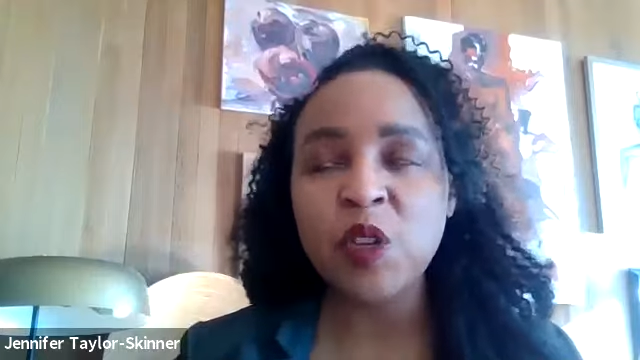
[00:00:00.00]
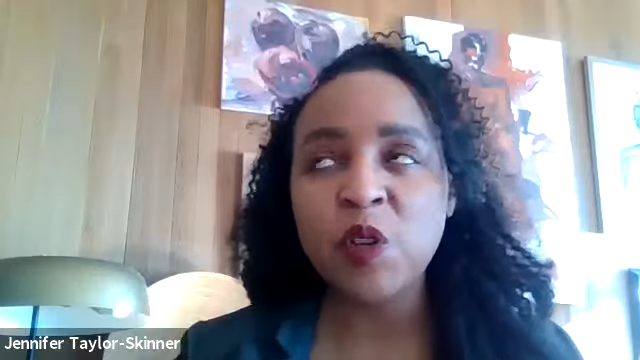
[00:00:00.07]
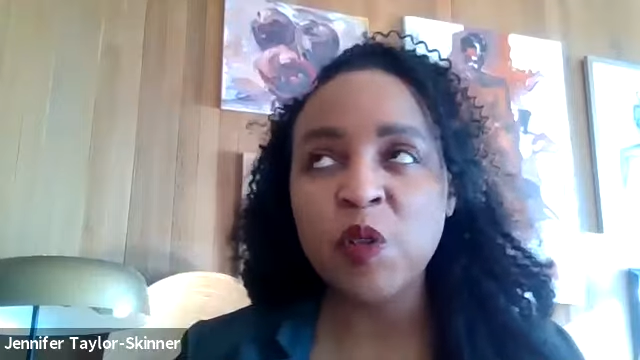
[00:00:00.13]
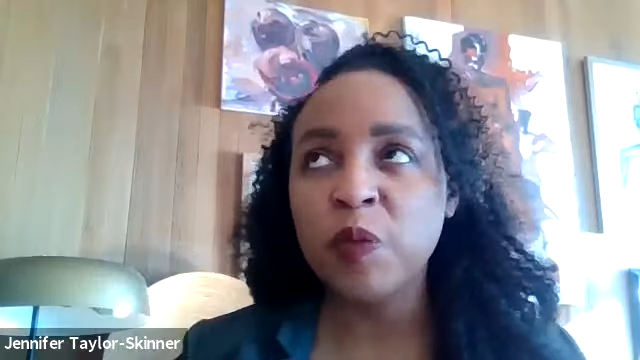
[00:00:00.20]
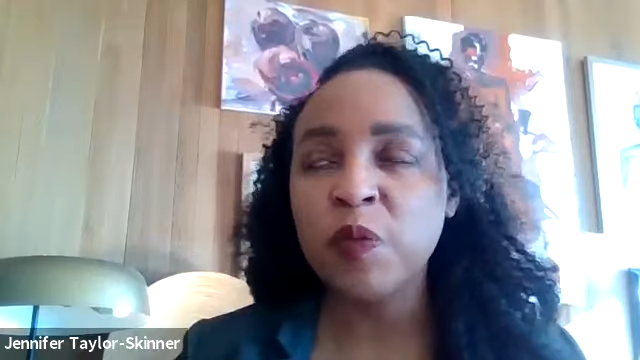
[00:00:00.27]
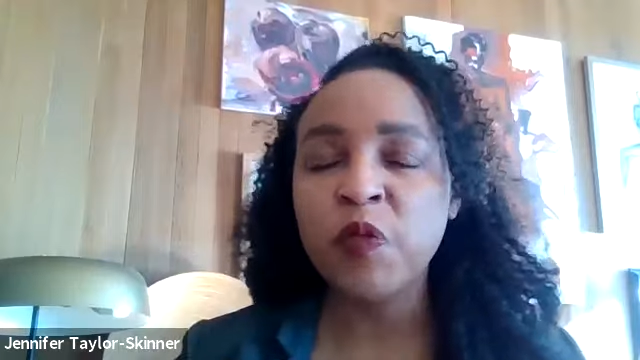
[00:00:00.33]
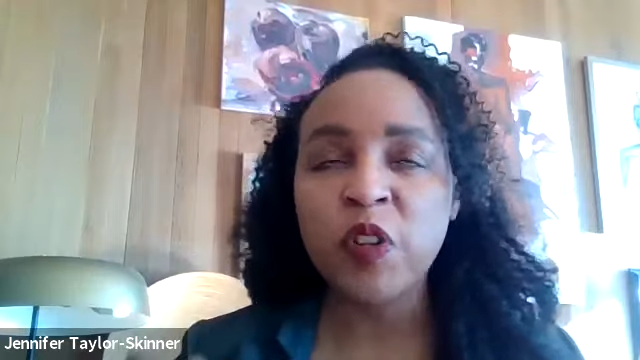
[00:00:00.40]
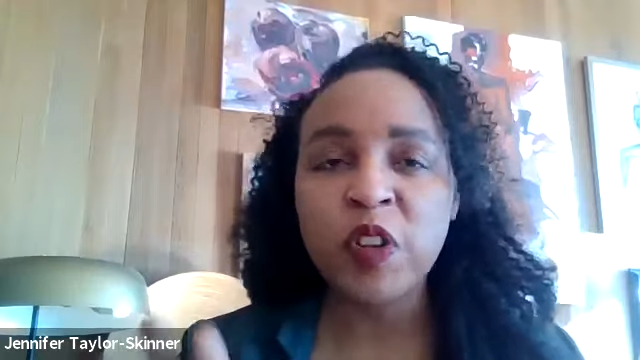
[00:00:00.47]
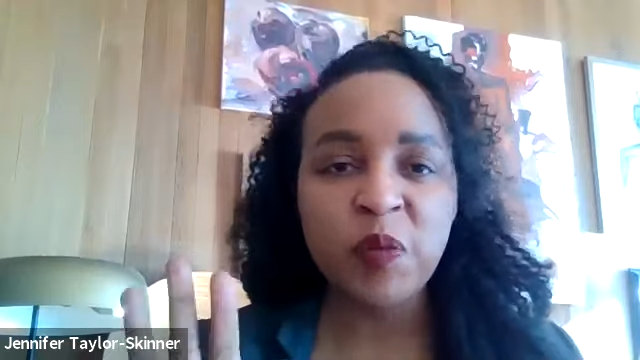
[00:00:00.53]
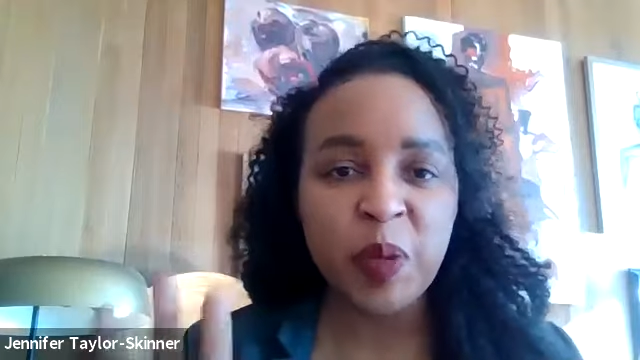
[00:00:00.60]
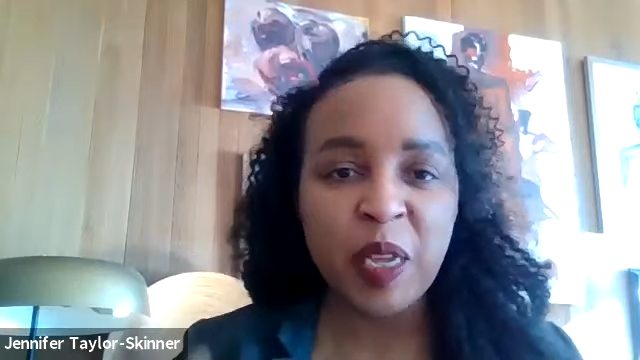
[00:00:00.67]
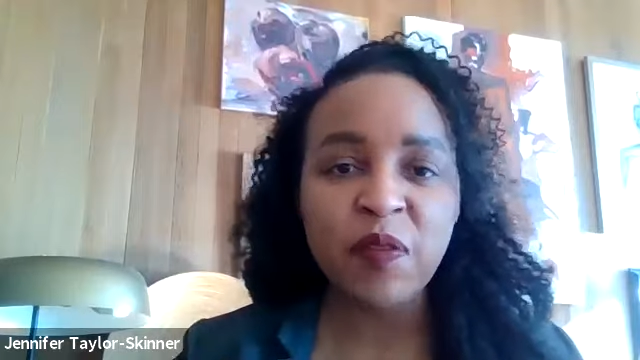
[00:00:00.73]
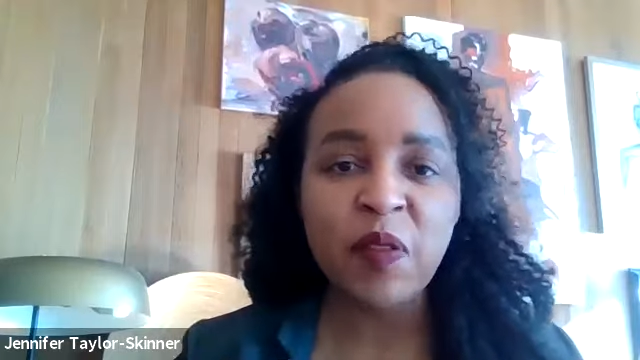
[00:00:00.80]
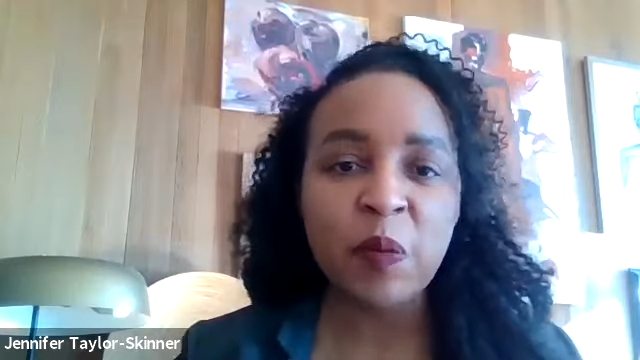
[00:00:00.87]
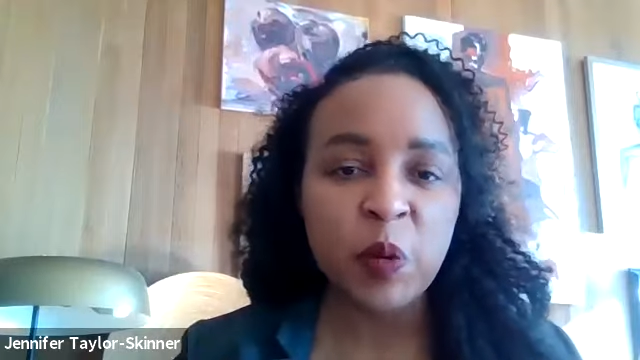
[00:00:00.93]
so forgive
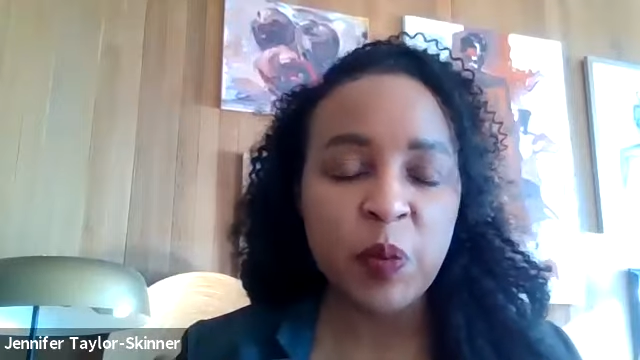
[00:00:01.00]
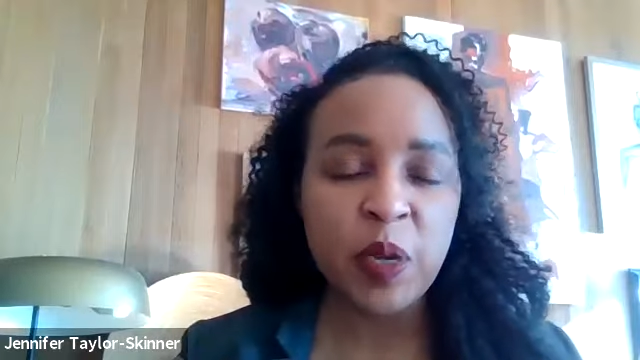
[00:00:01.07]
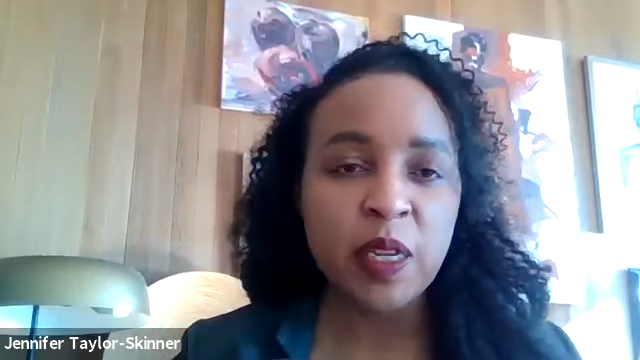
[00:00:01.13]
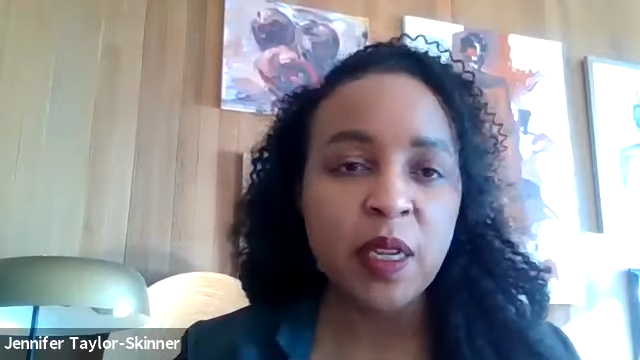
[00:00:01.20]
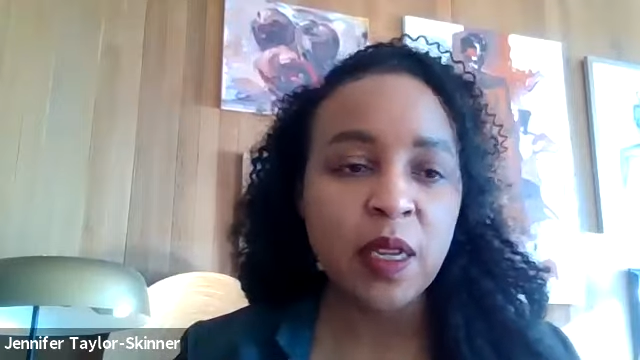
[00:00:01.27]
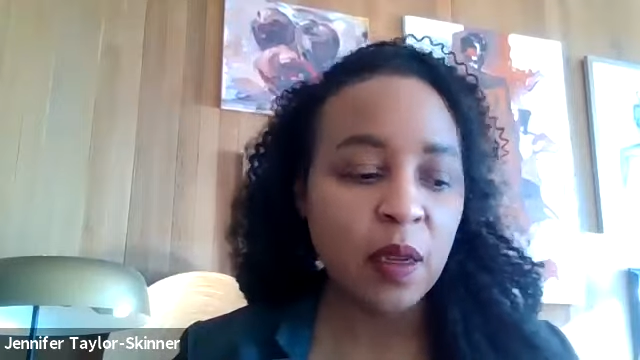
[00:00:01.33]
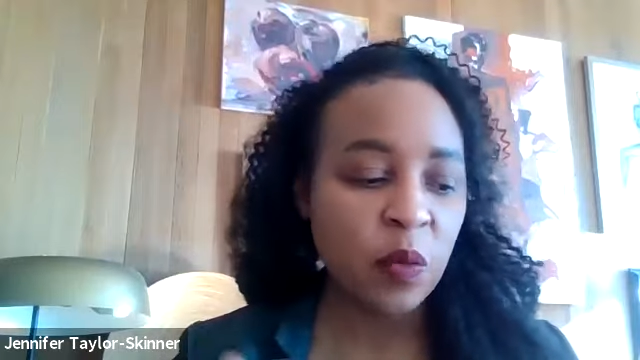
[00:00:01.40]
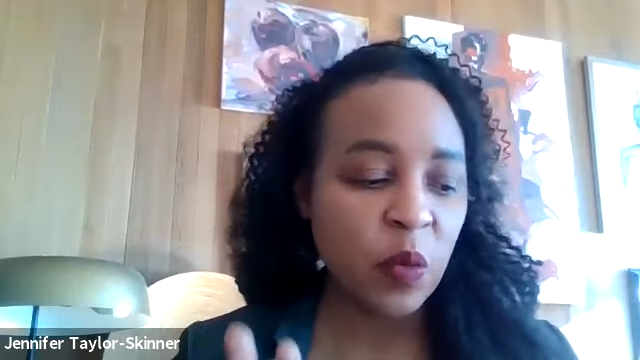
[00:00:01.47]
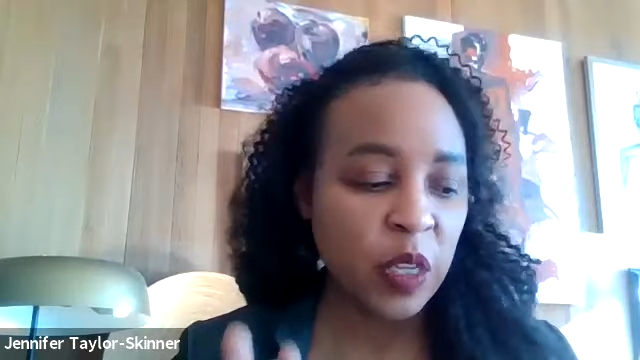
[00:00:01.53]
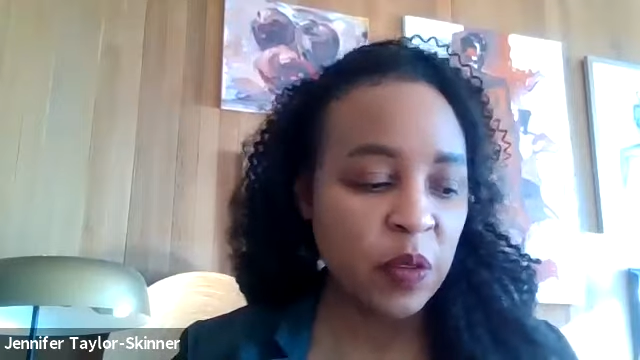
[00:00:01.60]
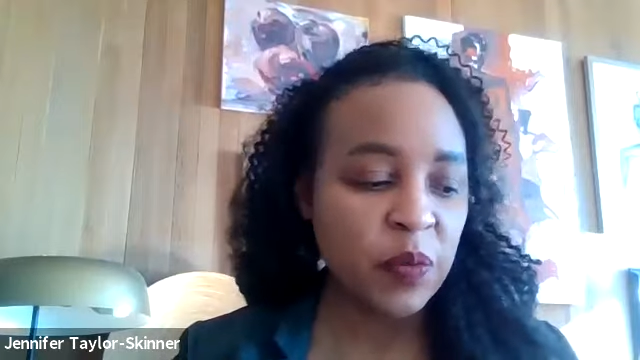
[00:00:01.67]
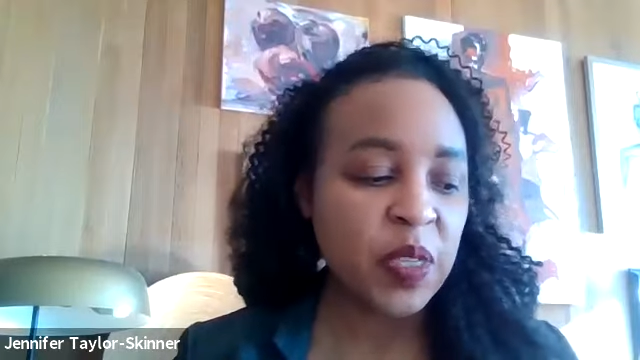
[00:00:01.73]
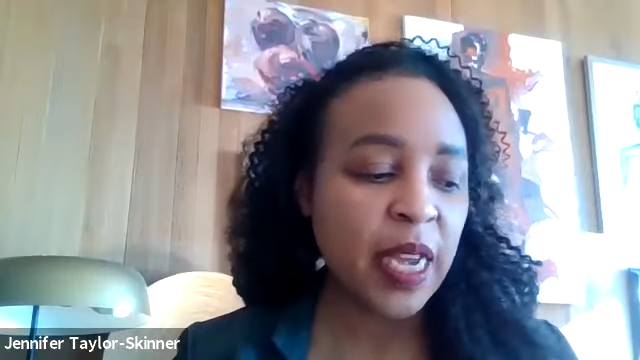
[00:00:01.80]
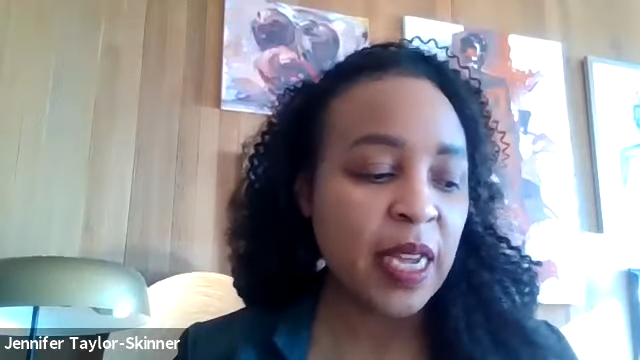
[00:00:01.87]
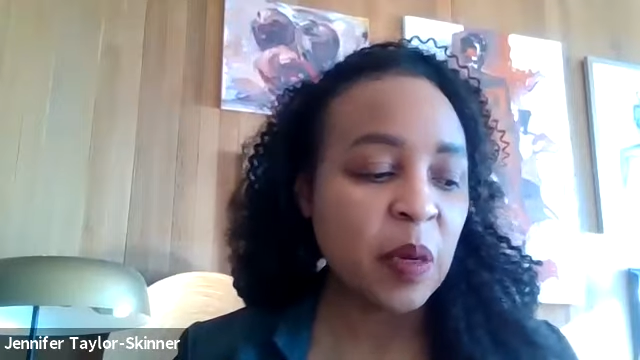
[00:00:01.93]
me if I'm repeating what
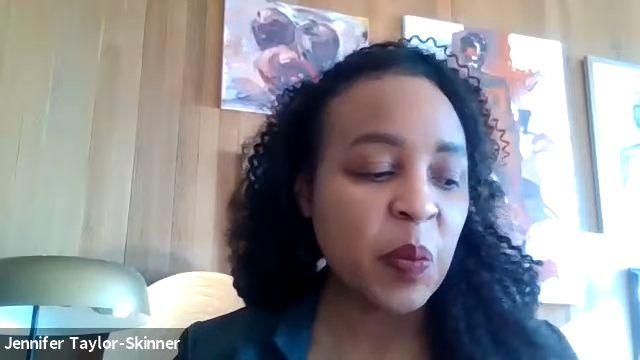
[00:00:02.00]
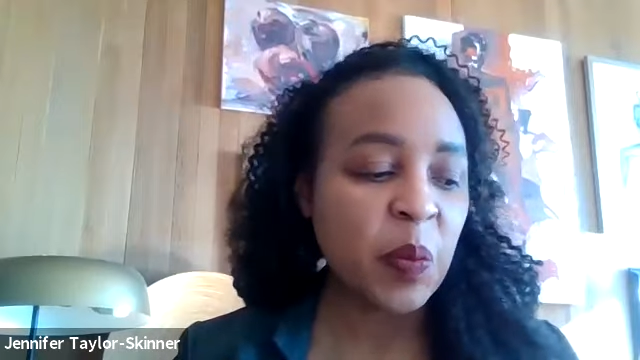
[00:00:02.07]
you've said,